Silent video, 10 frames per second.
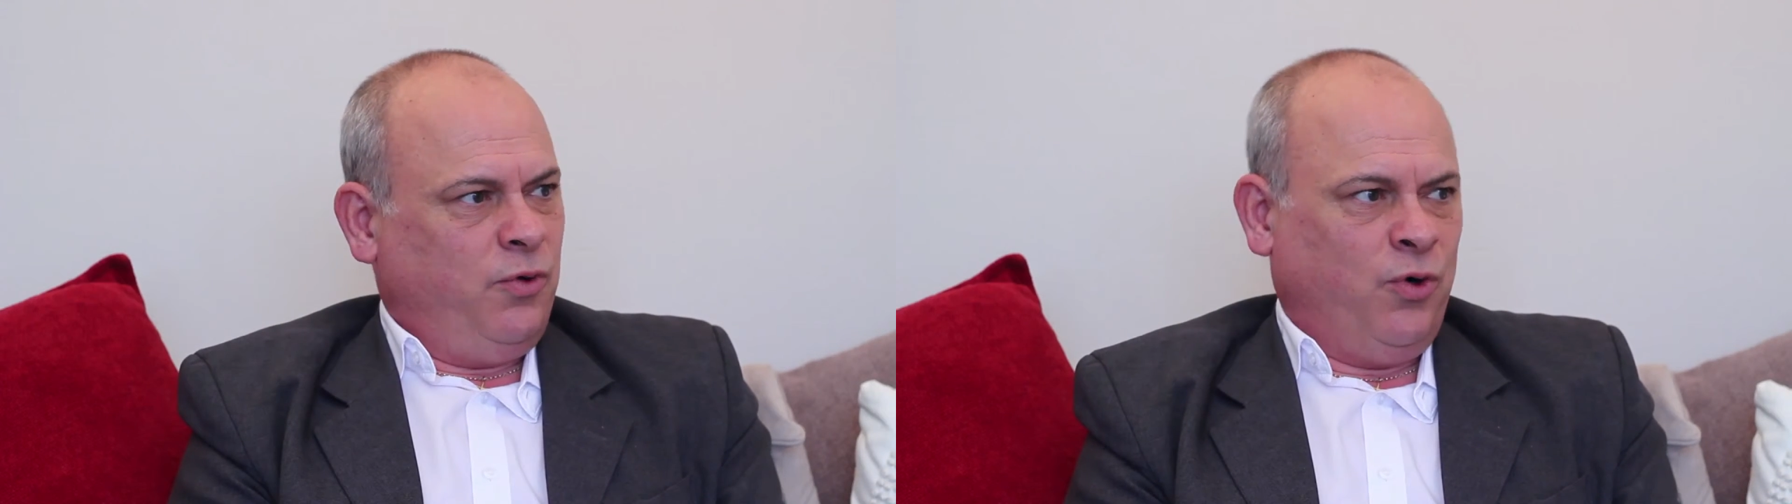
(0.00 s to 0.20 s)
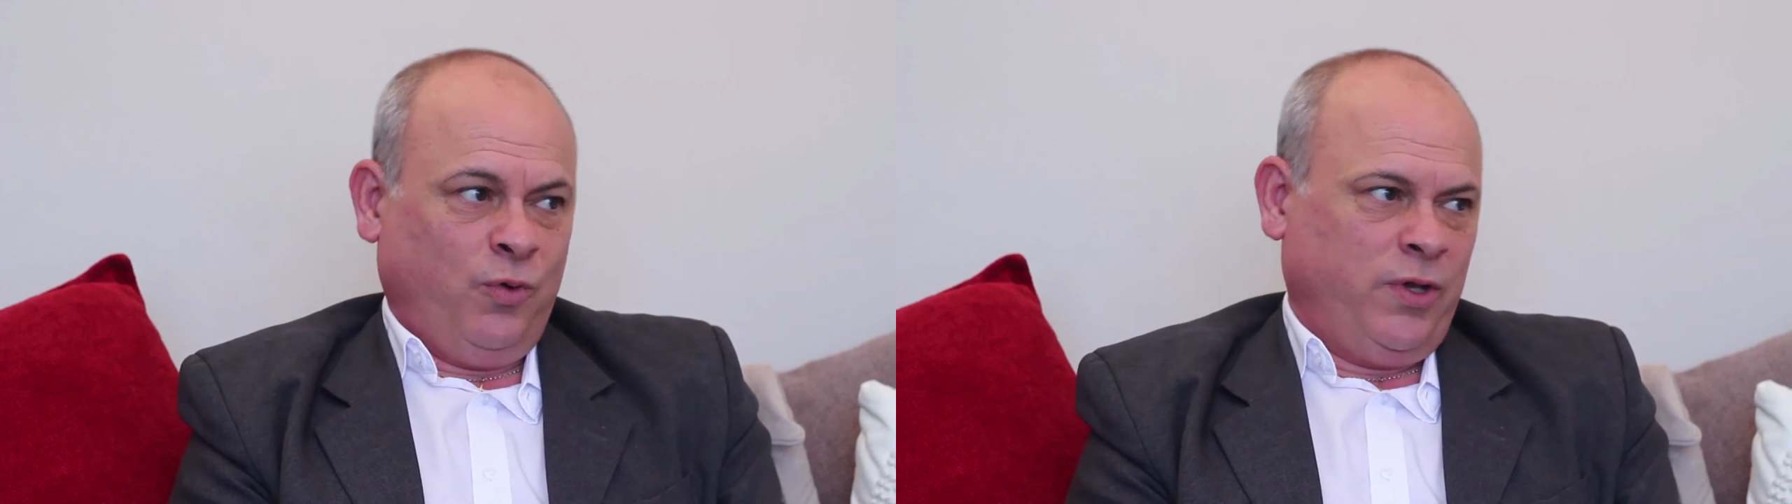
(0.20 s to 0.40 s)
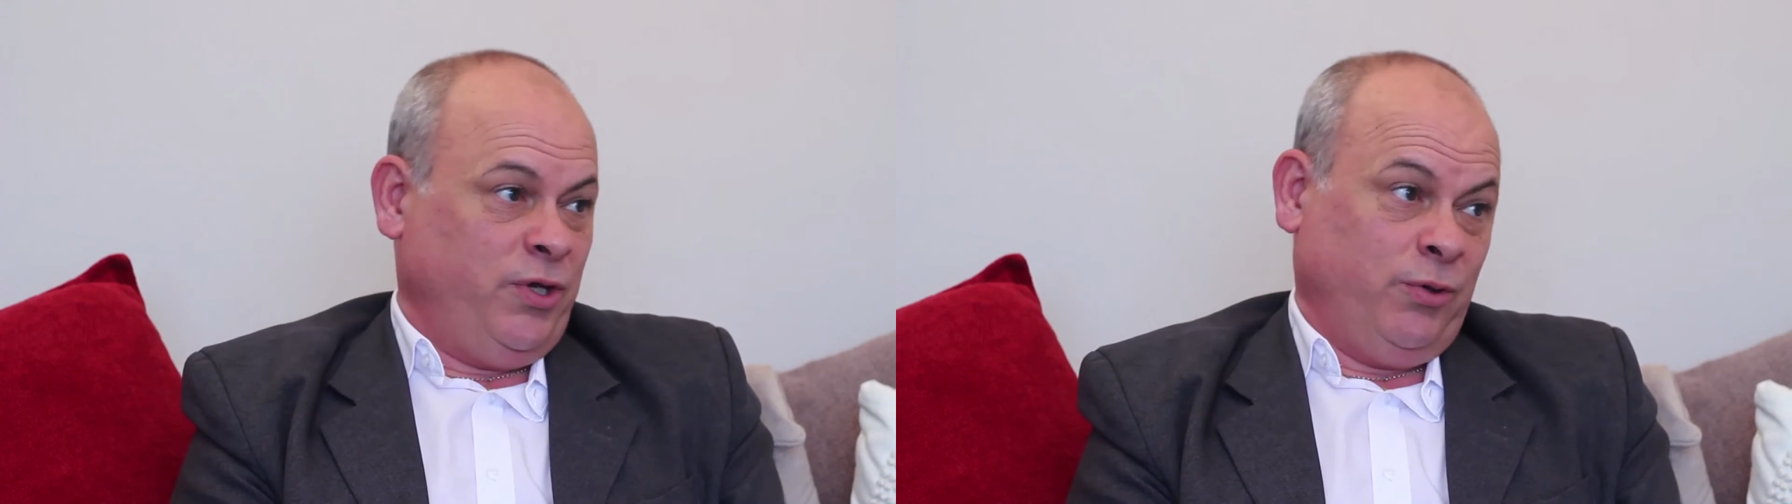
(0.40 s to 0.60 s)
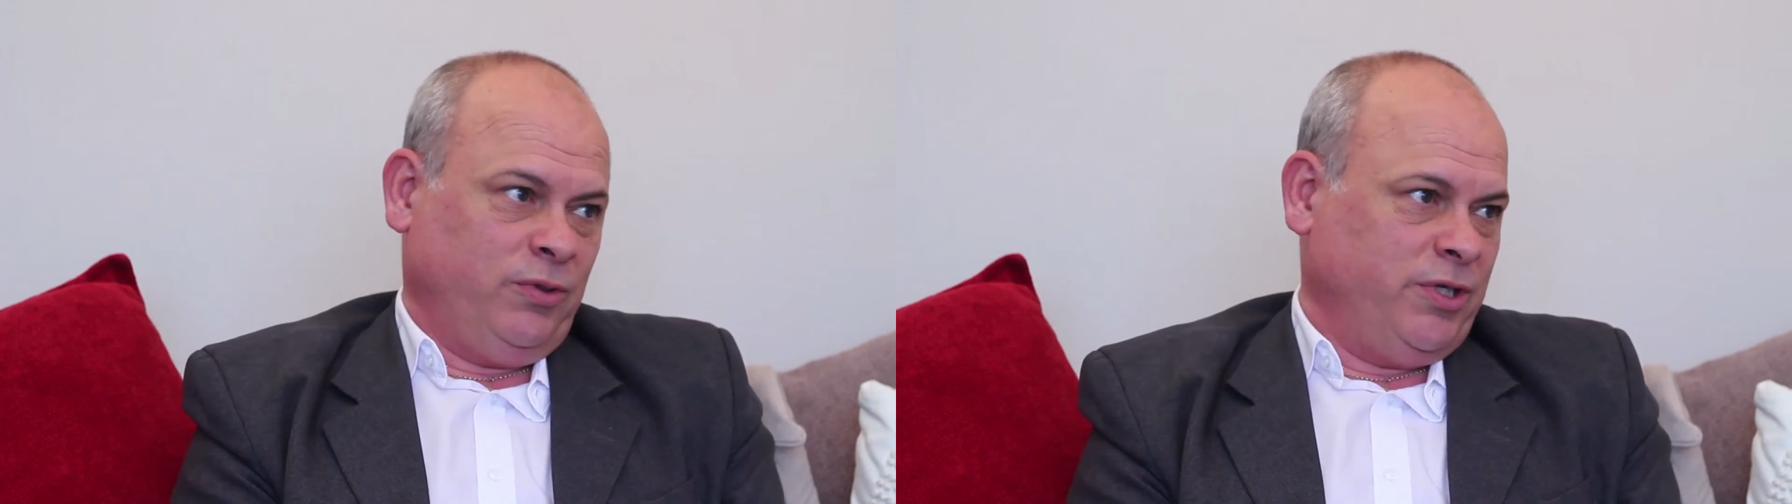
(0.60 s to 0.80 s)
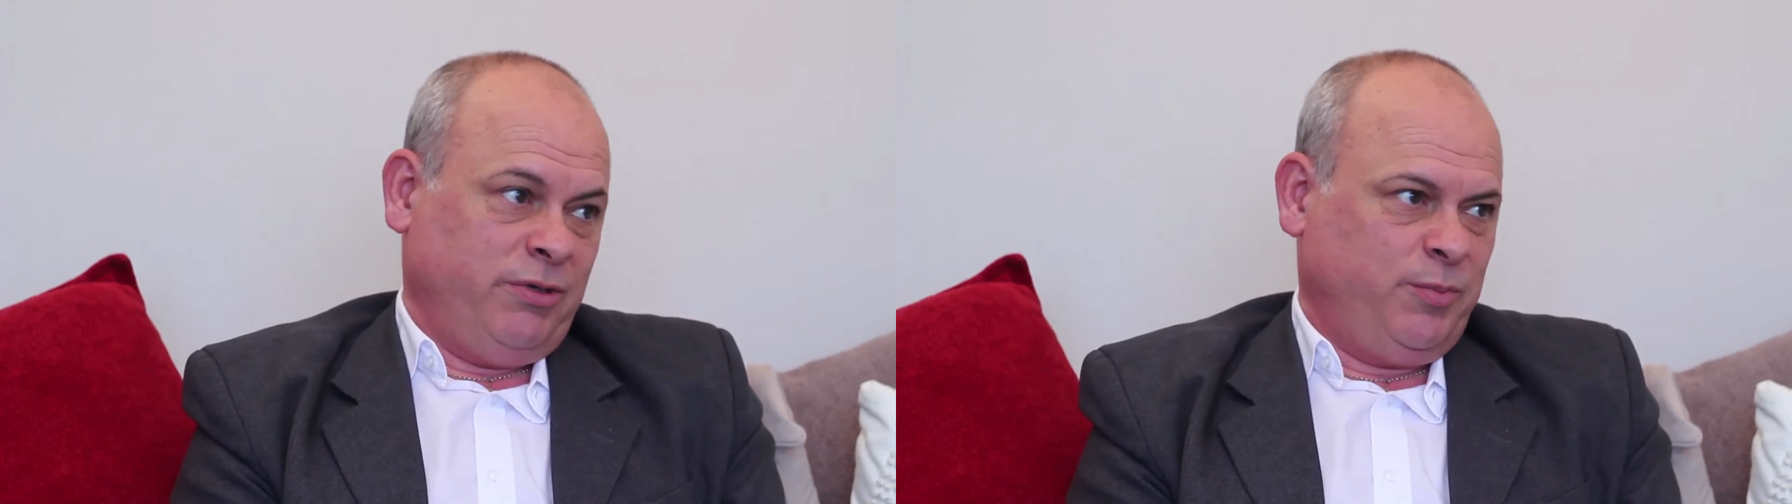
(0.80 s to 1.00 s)
All that you will
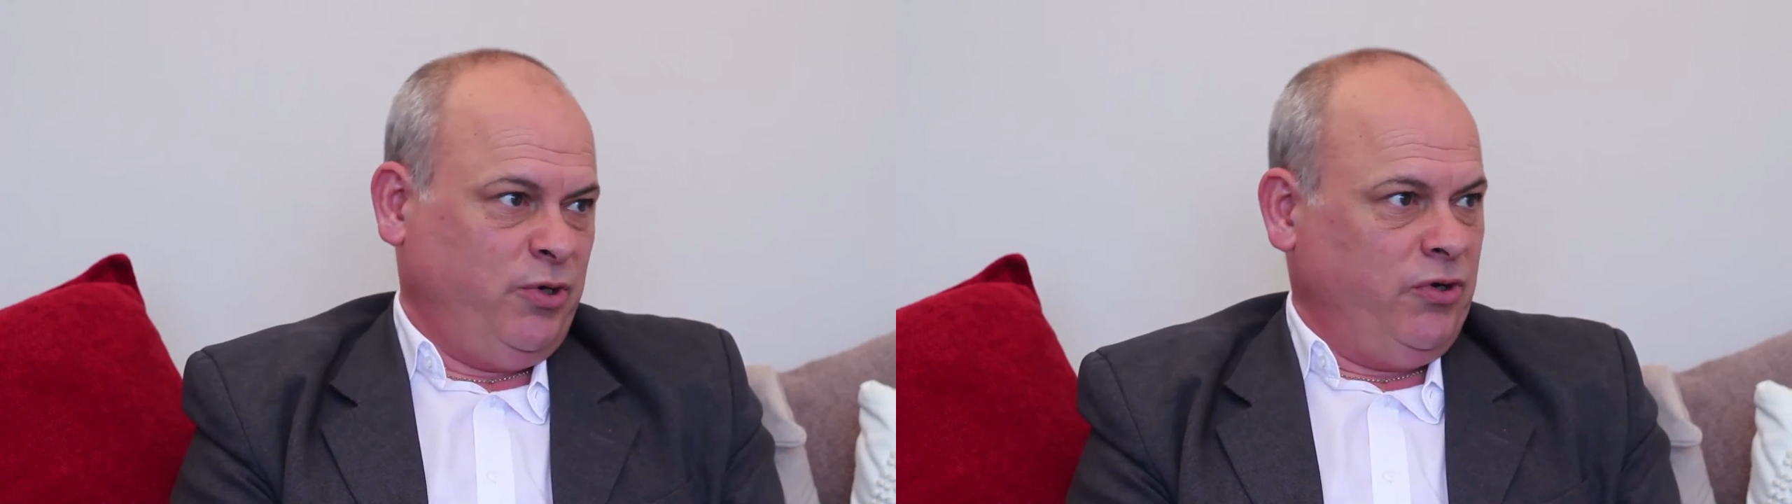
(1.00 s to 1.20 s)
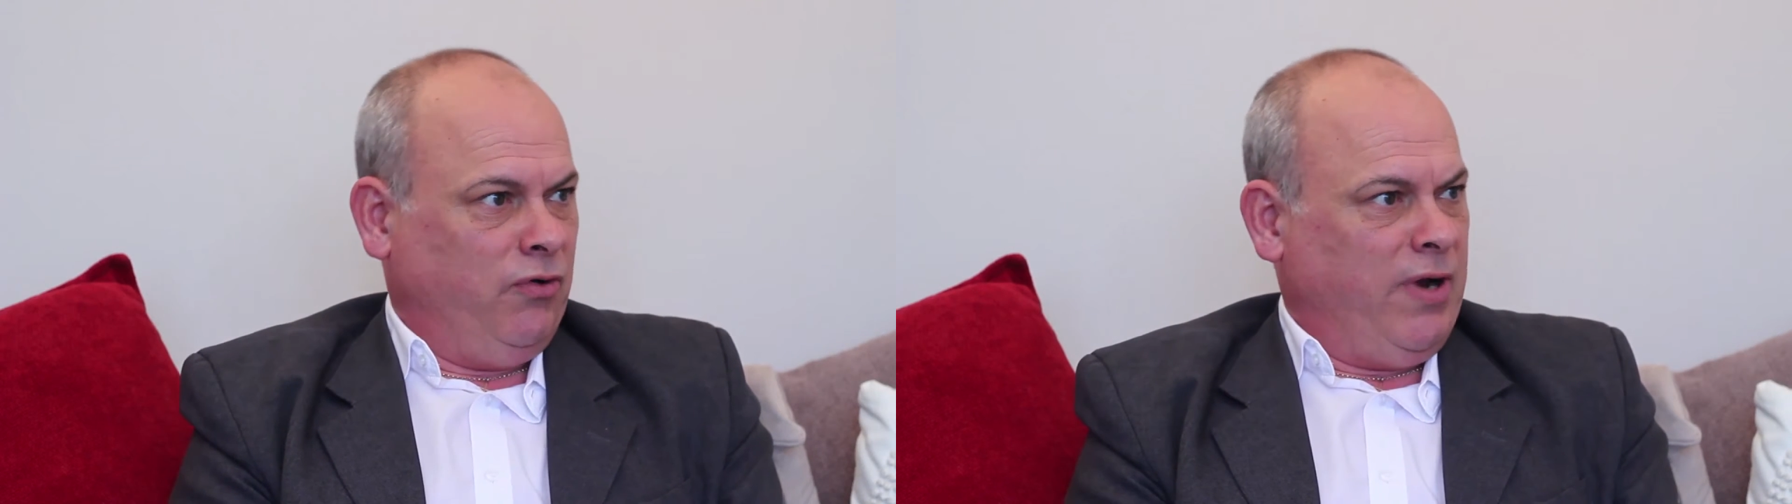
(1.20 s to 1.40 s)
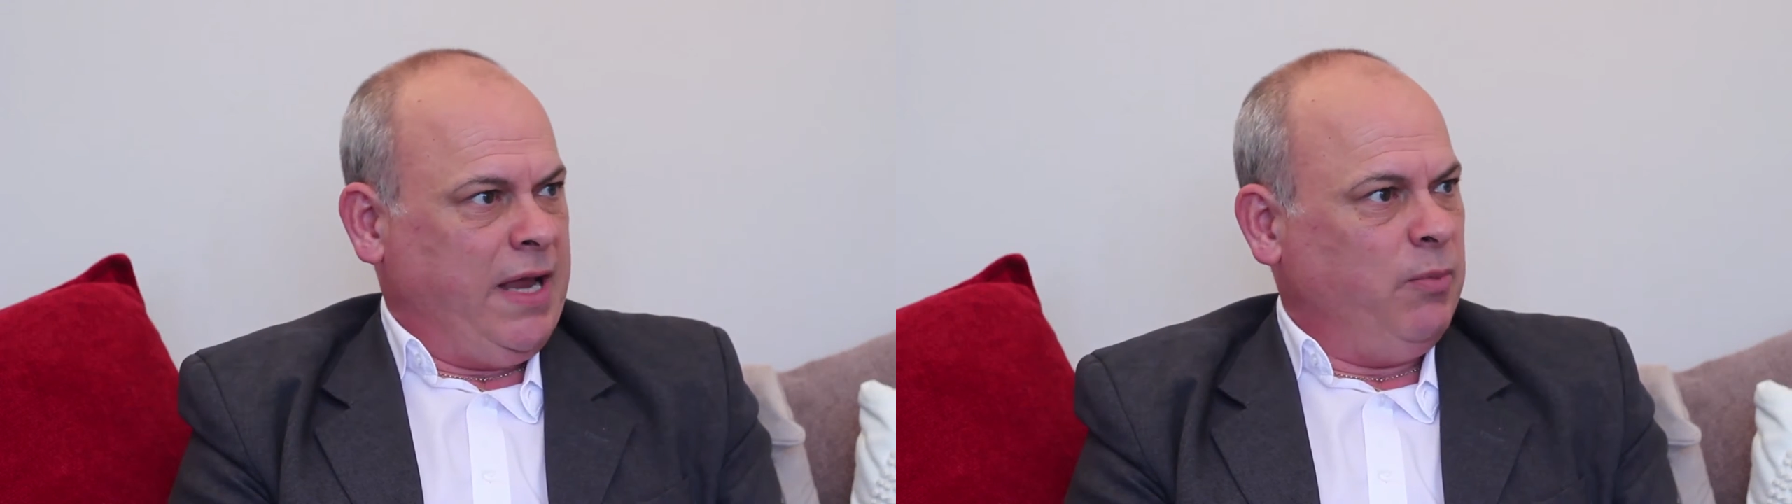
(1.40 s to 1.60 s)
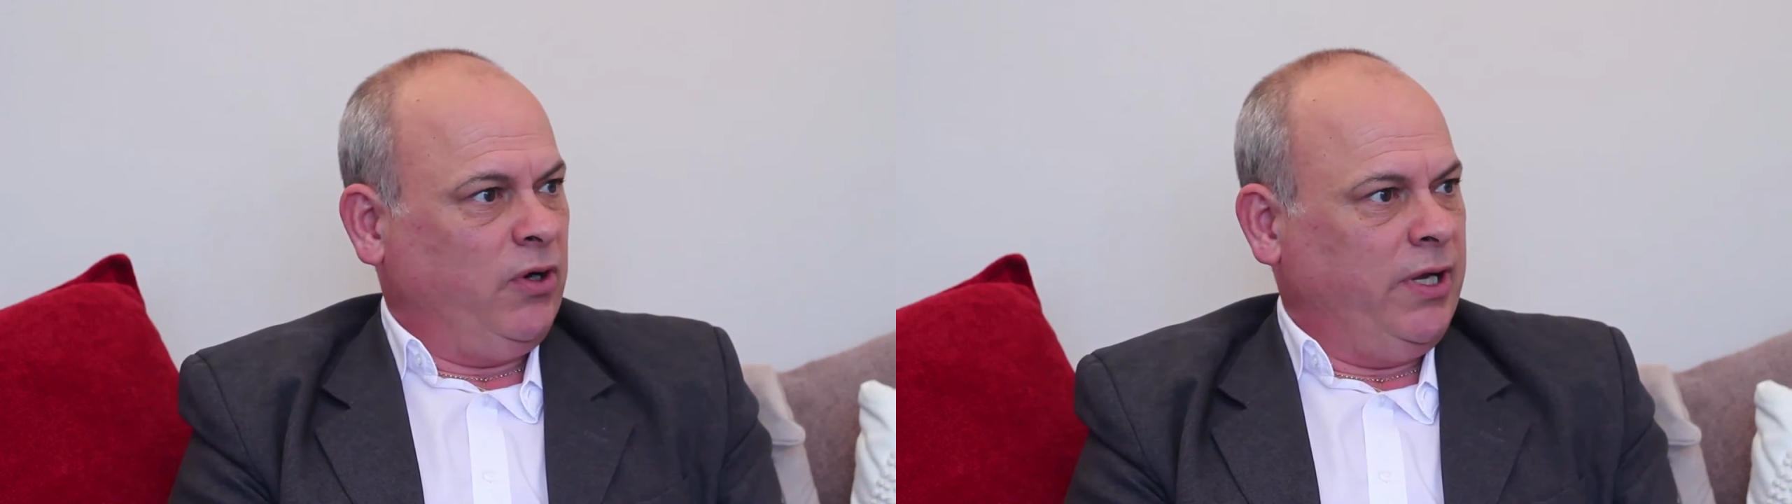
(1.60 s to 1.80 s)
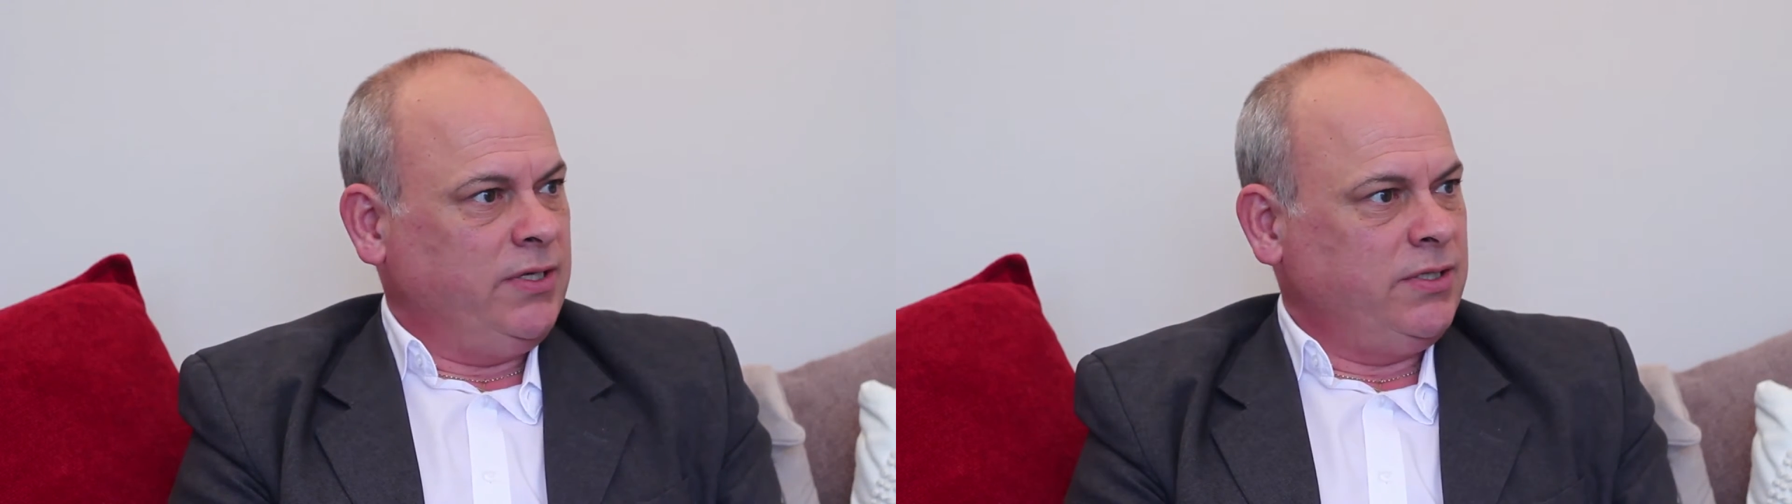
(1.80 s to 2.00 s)
do is put your name
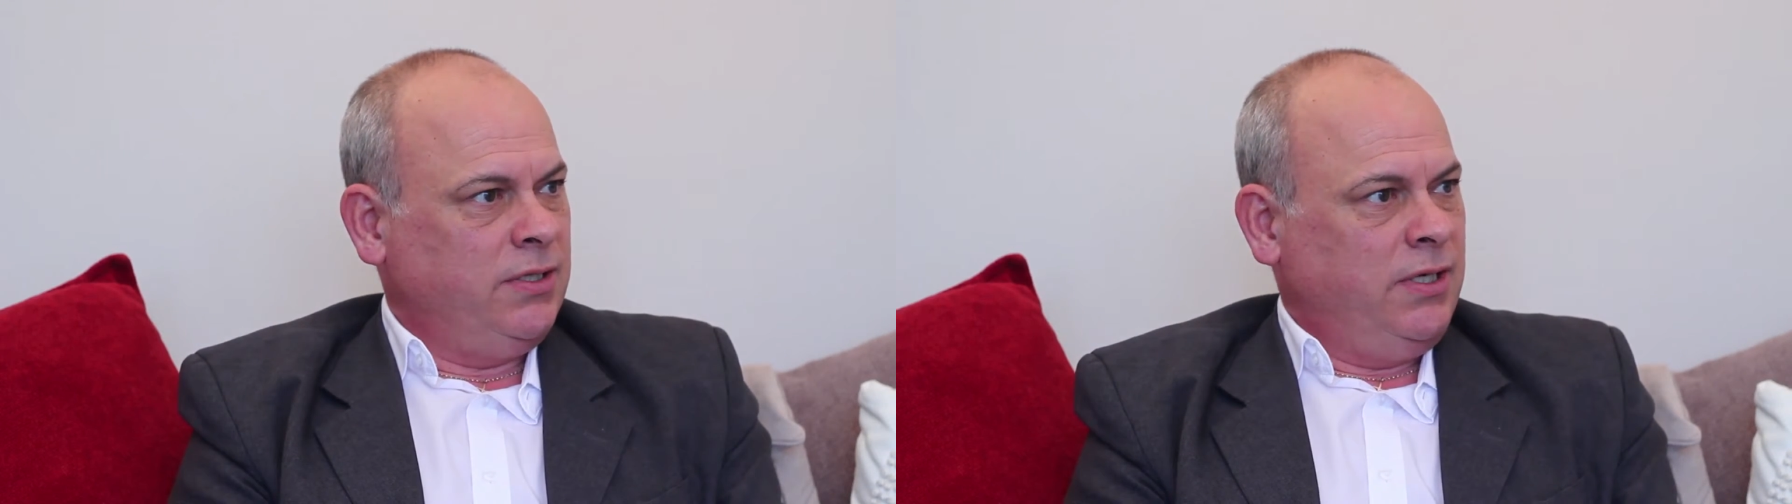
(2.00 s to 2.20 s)
on it.